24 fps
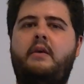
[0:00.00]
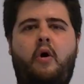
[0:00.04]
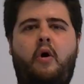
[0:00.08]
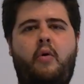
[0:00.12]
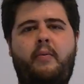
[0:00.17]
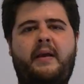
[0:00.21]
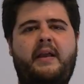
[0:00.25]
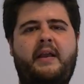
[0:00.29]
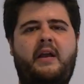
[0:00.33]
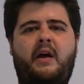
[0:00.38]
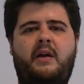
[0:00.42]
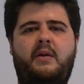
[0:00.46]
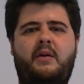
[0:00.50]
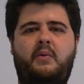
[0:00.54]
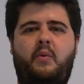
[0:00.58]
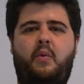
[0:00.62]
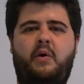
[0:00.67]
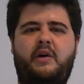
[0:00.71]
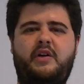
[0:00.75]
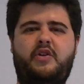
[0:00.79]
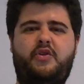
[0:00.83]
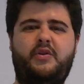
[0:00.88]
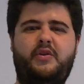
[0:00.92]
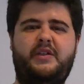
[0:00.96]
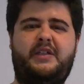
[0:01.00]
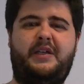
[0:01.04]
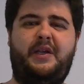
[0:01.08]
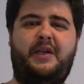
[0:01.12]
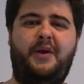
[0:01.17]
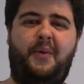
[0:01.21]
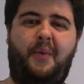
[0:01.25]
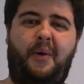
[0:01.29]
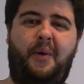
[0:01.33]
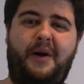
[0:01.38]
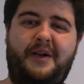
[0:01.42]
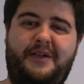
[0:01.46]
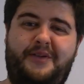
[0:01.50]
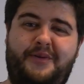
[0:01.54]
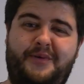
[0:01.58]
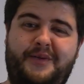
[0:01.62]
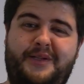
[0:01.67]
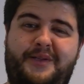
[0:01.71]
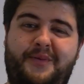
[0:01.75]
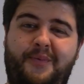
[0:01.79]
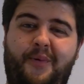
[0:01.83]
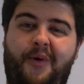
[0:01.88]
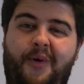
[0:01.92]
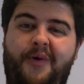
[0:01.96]
my God, for a
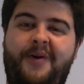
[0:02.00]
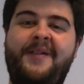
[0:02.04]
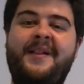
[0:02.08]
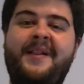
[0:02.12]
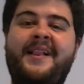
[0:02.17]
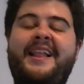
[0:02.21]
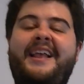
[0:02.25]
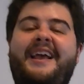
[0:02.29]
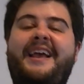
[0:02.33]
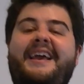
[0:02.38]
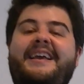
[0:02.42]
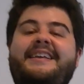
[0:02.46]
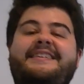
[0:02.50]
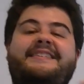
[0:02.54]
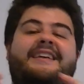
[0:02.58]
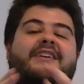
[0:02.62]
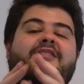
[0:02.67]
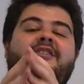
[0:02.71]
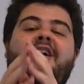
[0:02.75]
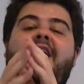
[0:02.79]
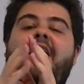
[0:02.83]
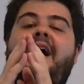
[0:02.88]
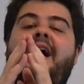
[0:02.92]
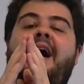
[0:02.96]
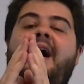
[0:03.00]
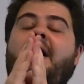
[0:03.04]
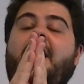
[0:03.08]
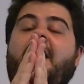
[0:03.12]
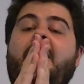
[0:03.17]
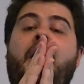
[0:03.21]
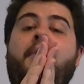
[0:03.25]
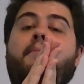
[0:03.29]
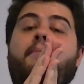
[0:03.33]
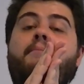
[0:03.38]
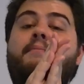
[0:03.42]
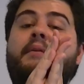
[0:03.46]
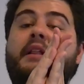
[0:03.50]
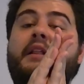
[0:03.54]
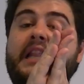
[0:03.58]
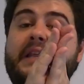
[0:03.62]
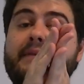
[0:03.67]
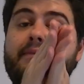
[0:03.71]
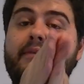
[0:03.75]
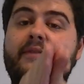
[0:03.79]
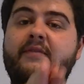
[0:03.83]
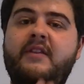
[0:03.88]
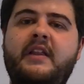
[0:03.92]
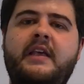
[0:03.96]
twist board, is an
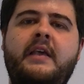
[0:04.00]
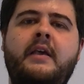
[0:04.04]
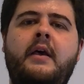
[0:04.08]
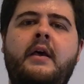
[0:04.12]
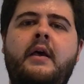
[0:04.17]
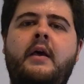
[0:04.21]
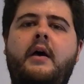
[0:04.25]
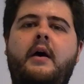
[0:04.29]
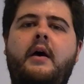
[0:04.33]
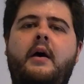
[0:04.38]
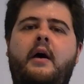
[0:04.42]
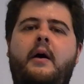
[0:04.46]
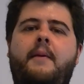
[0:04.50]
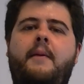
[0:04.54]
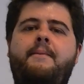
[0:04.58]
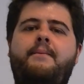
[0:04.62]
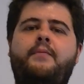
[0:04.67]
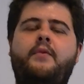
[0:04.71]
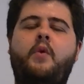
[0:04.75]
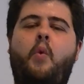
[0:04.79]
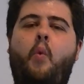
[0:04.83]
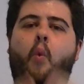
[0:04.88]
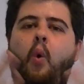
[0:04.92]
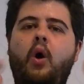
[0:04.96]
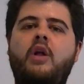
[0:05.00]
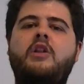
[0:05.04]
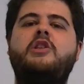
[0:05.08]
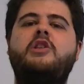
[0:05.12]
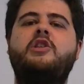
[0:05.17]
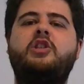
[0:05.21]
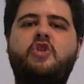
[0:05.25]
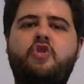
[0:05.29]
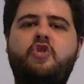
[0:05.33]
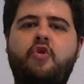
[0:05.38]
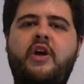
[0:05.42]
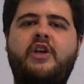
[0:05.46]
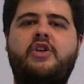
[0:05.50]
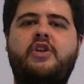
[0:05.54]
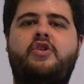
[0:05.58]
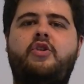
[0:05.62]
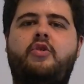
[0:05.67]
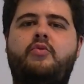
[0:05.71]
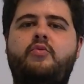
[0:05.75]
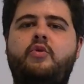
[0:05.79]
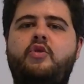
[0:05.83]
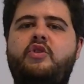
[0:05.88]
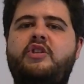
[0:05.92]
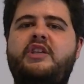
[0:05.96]
unbelievably
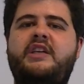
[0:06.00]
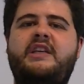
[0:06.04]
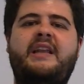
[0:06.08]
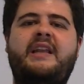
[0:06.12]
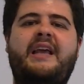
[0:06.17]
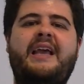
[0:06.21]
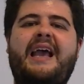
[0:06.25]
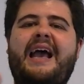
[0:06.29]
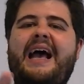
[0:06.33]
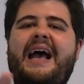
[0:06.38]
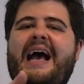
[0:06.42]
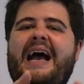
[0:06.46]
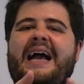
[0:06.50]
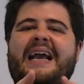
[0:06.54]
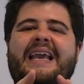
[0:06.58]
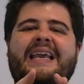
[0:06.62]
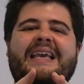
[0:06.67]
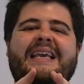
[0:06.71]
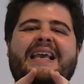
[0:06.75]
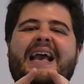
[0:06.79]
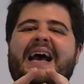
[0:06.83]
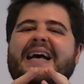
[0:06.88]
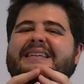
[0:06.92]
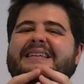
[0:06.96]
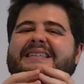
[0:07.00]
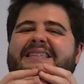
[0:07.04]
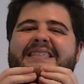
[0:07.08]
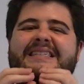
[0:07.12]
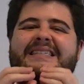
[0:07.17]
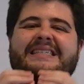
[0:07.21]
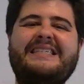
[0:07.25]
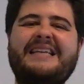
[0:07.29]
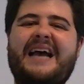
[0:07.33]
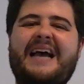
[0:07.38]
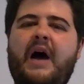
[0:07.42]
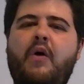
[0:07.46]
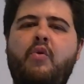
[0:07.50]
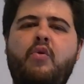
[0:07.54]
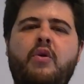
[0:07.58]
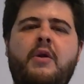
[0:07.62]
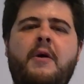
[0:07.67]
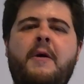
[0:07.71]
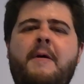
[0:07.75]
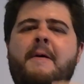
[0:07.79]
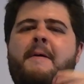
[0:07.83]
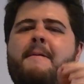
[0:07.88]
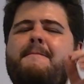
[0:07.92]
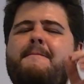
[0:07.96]
well-structured routine, and he has it down
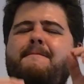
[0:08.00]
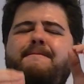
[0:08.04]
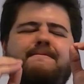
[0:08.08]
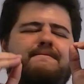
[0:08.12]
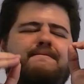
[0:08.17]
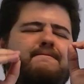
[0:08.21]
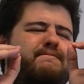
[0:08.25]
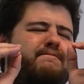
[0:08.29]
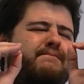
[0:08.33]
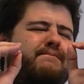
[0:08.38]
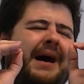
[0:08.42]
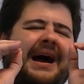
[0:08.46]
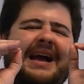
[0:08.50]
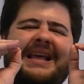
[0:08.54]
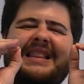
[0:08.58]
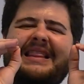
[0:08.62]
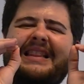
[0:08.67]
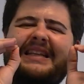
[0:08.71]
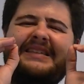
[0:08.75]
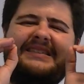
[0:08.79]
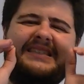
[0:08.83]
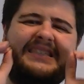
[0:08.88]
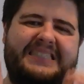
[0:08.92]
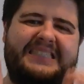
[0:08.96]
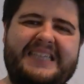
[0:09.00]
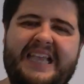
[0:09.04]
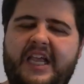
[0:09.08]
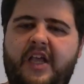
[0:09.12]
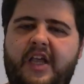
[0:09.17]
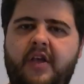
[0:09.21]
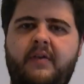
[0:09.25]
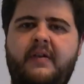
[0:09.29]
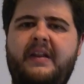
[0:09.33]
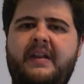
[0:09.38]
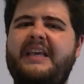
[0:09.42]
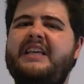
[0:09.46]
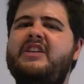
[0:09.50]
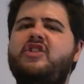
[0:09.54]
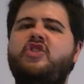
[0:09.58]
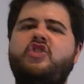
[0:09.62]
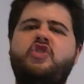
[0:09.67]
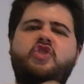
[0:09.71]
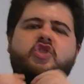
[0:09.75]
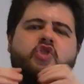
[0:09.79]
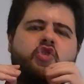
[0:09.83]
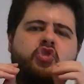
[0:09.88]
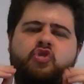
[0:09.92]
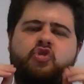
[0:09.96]
by the second.
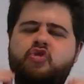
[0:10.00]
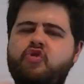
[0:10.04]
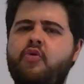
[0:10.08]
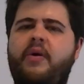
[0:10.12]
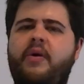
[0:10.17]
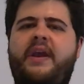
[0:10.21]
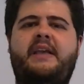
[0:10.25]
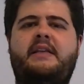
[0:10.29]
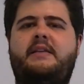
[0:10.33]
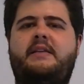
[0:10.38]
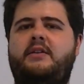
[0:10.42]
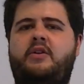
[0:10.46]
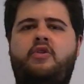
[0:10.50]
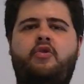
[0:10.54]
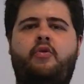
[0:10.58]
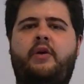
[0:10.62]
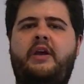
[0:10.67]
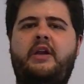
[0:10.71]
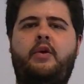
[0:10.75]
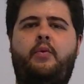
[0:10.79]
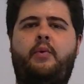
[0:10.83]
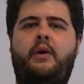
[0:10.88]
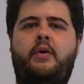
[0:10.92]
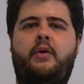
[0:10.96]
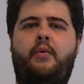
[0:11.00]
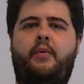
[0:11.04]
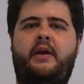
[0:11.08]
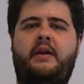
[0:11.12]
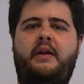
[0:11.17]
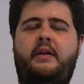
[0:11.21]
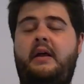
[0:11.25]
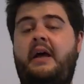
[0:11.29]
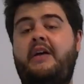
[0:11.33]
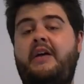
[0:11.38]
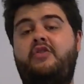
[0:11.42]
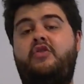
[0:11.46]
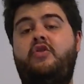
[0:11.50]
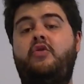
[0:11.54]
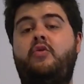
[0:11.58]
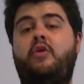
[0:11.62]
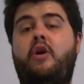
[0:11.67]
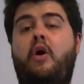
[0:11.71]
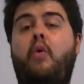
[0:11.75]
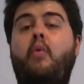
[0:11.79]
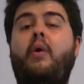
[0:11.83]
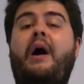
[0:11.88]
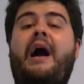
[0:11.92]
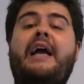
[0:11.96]
It's great, great, great, great. As you
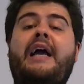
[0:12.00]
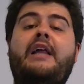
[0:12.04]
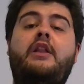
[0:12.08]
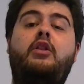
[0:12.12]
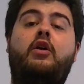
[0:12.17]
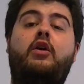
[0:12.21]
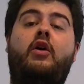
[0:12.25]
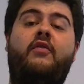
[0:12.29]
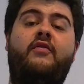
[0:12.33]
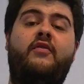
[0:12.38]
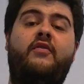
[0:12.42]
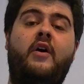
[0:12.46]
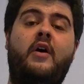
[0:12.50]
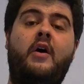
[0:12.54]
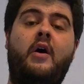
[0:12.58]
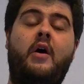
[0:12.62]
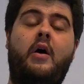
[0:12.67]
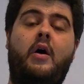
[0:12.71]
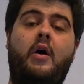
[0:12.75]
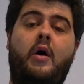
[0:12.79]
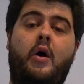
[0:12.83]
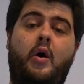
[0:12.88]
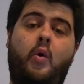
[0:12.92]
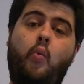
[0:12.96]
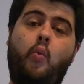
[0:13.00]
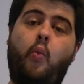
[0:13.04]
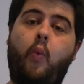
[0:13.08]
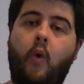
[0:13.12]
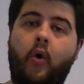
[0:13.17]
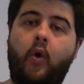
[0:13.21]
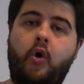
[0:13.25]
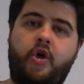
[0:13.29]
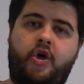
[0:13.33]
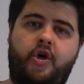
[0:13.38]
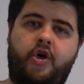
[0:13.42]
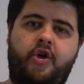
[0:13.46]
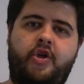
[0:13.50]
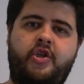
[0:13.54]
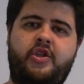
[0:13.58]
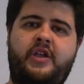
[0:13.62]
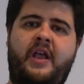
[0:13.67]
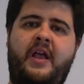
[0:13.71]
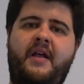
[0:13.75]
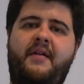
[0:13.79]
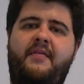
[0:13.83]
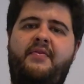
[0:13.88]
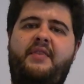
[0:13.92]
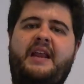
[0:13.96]
know, I love workers
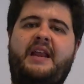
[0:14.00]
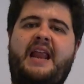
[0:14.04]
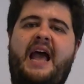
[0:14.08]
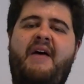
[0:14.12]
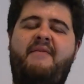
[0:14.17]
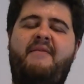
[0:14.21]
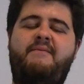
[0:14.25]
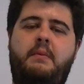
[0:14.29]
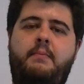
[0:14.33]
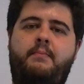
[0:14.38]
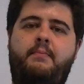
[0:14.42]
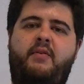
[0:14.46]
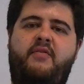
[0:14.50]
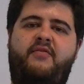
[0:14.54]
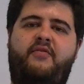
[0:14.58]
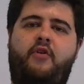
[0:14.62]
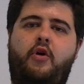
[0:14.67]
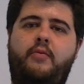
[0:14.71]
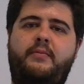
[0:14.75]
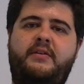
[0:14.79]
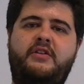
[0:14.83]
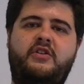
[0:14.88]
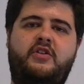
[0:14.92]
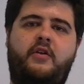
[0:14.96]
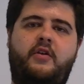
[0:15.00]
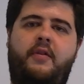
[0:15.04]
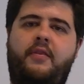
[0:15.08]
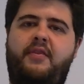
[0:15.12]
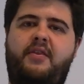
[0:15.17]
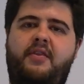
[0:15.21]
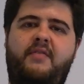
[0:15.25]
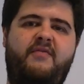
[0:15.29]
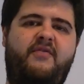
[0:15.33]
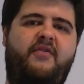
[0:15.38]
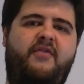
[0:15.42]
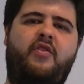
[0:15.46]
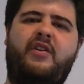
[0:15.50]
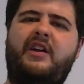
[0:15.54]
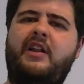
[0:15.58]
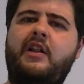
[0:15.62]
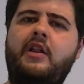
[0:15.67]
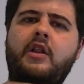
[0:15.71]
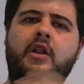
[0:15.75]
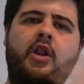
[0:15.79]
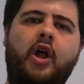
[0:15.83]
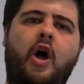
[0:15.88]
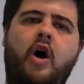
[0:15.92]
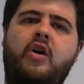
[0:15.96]
that have been performing something for a
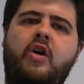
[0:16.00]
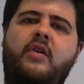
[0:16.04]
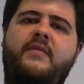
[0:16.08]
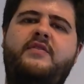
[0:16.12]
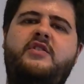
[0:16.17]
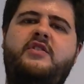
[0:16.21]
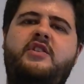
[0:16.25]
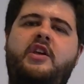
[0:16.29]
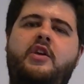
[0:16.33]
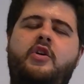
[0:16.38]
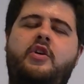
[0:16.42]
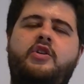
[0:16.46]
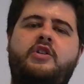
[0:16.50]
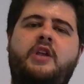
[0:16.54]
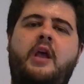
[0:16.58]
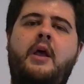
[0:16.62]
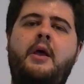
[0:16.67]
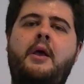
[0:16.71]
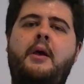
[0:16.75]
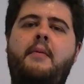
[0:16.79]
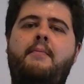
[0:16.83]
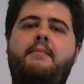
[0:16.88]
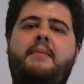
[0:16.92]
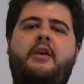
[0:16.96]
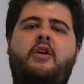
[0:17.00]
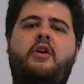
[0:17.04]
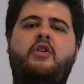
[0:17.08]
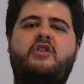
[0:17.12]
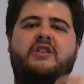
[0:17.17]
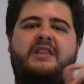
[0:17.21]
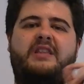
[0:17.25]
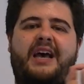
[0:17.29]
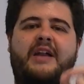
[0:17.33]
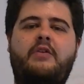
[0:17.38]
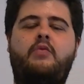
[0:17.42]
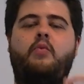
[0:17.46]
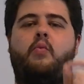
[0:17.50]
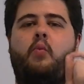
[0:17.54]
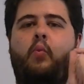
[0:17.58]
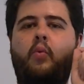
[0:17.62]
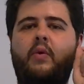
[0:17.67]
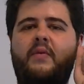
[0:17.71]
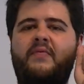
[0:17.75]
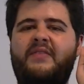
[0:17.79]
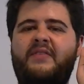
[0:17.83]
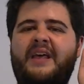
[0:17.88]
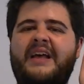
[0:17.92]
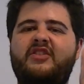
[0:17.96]
lot of years, because
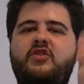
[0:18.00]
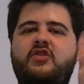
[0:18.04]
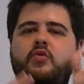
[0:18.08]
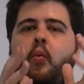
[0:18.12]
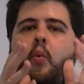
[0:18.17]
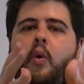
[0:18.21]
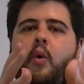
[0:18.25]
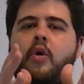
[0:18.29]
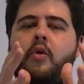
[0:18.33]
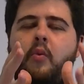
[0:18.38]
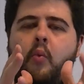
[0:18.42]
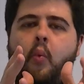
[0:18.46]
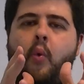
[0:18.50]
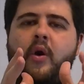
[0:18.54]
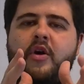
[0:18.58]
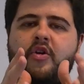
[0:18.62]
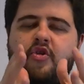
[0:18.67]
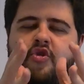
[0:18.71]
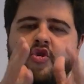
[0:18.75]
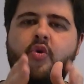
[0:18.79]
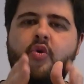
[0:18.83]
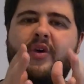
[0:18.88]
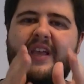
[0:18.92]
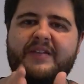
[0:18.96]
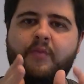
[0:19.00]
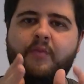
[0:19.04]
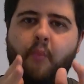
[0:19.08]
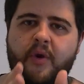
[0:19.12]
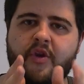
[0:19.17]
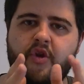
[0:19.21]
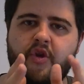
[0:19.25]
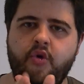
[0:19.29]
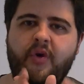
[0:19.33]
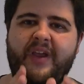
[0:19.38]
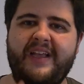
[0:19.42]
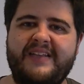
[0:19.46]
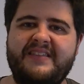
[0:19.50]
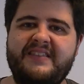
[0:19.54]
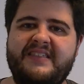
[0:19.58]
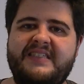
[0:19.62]
that's where you can, when you can